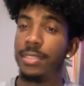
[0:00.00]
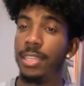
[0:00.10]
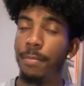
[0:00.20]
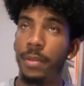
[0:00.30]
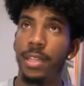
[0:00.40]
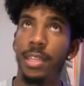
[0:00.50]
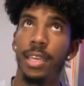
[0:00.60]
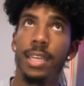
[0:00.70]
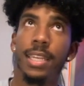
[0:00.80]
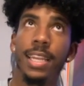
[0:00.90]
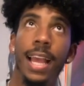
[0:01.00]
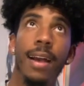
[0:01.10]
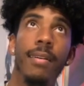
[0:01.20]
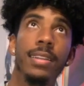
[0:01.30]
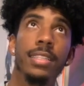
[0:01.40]
typically
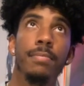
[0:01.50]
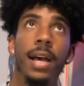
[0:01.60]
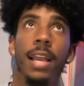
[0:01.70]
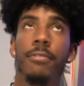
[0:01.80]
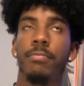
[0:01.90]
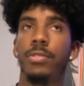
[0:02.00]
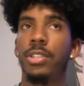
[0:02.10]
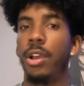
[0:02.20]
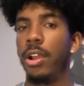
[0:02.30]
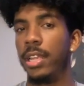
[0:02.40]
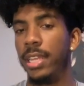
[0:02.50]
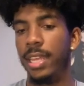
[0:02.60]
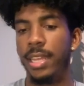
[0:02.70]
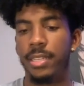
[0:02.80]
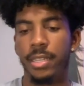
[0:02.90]
now I just buy from
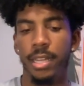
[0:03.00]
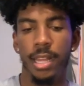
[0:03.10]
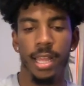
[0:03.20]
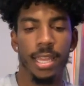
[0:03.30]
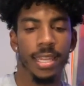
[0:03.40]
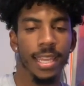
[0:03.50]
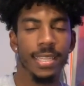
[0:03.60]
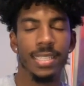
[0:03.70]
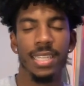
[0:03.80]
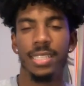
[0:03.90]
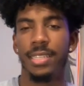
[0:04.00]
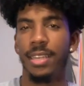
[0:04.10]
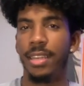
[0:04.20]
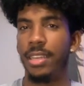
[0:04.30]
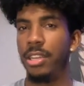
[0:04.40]
Target, unless it's
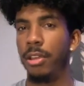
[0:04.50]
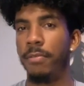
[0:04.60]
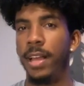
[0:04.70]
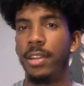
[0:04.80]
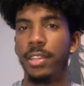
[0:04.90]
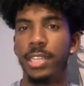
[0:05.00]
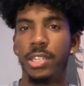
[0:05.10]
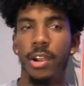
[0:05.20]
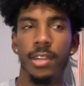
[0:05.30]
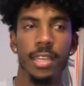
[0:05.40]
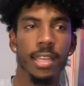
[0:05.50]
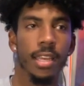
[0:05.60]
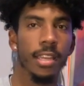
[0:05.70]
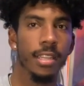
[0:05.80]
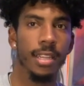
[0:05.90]
a, you know, vinyl that's hard to
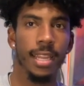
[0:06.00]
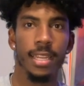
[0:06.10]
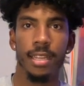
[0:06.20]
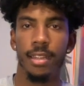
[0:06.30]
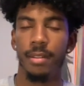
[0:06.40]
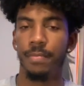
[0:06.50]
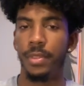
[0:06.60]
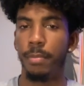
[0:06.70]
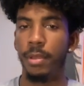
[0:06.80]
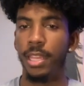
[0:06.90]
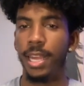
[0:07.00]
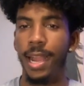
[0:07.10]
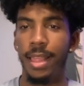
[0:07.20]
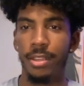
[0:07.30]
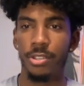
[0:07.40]
get, like the Billie
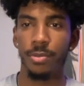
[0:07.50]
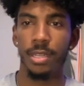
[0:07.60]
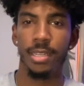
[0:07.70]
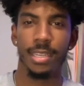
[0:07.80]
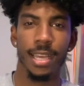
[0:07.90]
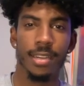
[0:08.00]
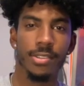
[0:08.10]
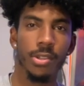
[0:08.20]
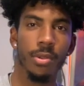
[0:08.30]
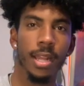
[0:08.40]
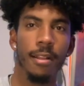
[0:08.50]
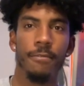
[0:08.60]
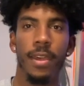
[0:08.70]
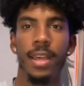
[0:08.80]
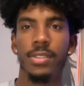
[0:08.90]
Eilish one. It kind of sold
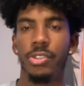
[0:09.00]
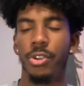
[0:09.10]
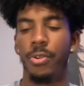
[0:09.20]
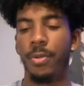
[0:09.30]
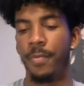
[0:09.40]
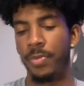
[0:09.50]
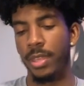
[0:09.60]
out fast, so